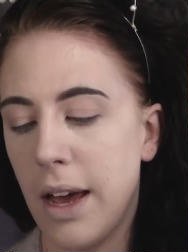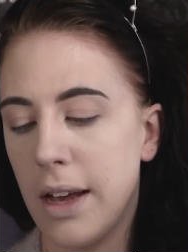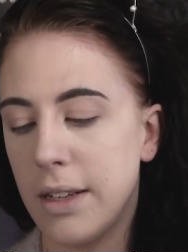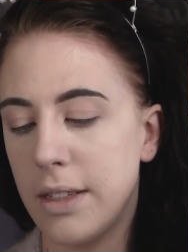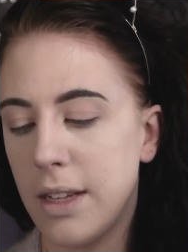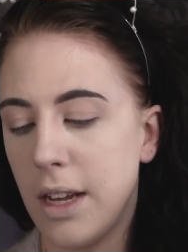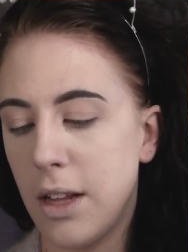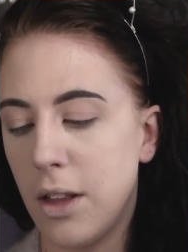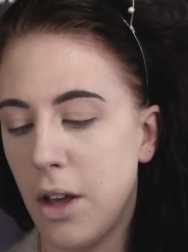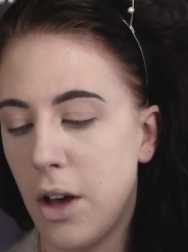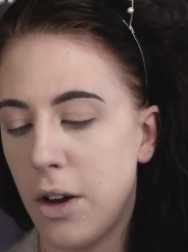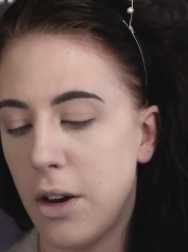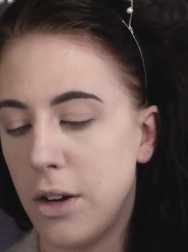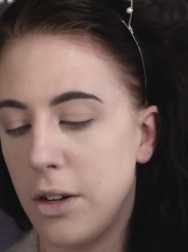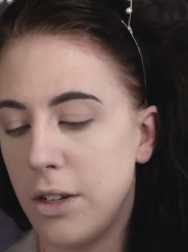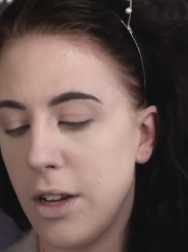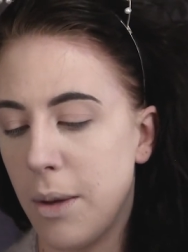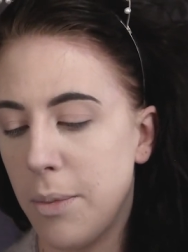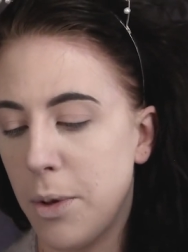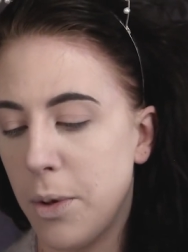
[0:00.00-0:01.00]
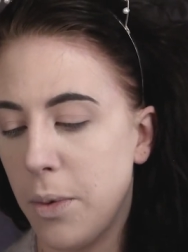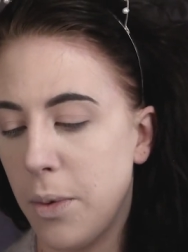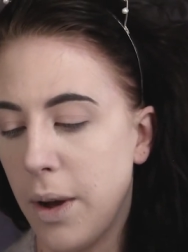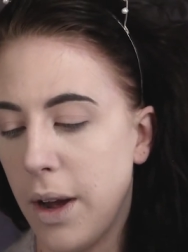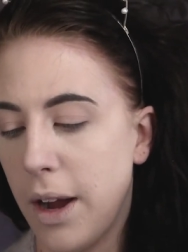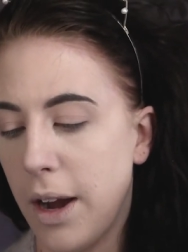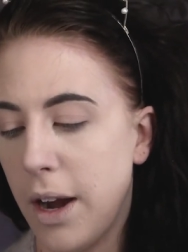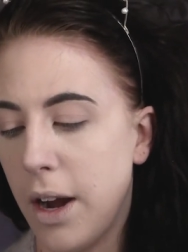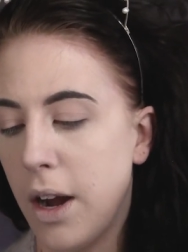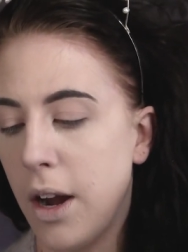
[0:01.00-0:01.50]
Estee Lauder Double
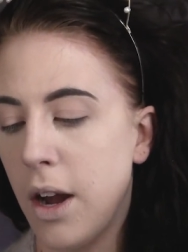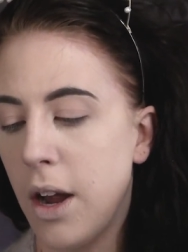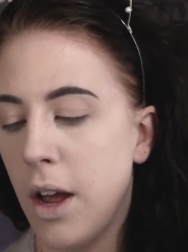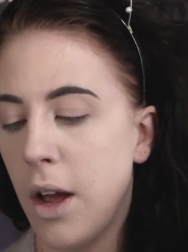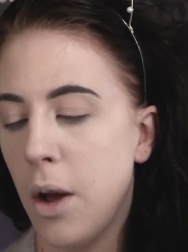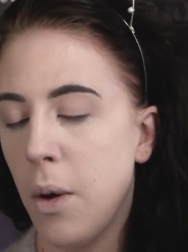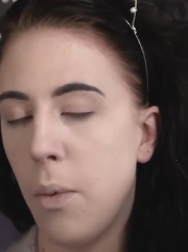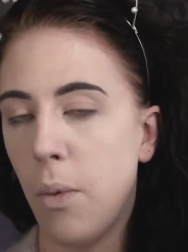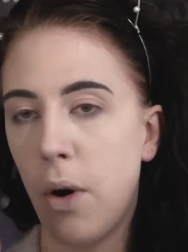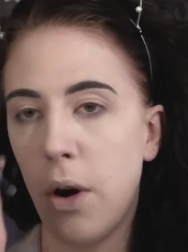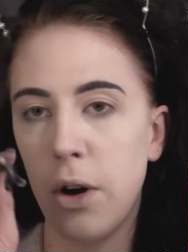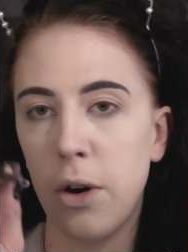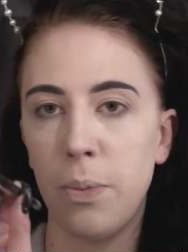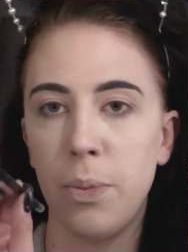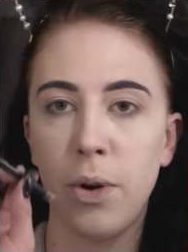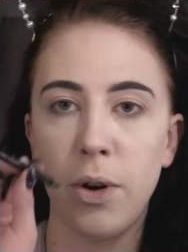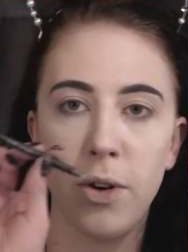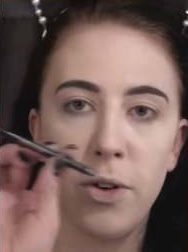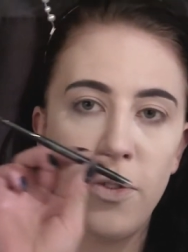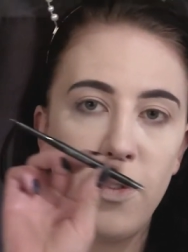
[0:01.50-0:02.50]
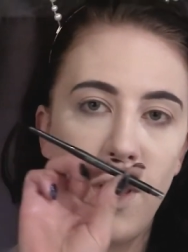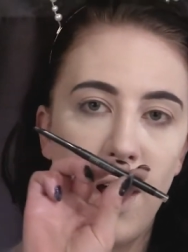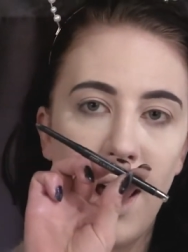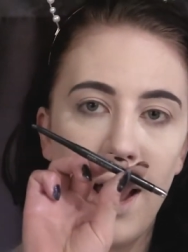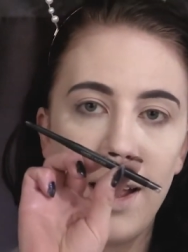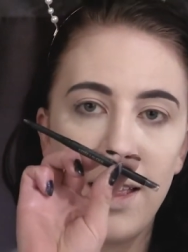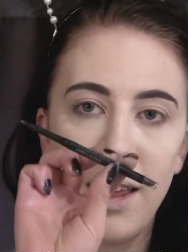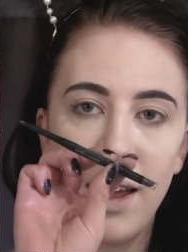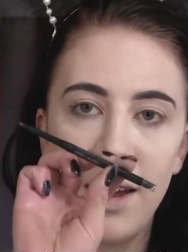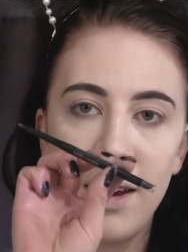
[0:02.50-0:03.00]
Wear Waterproof
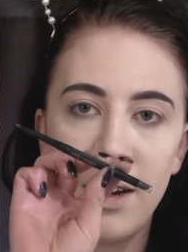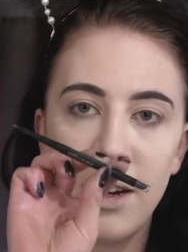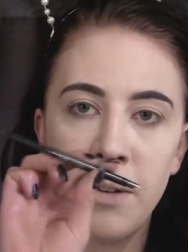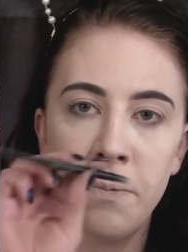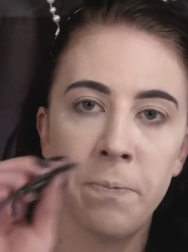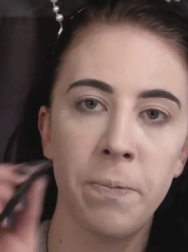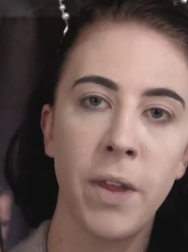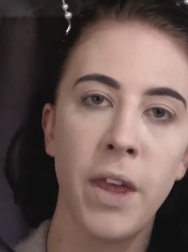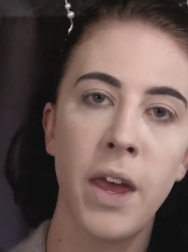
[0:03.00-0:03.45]
Eyeliner.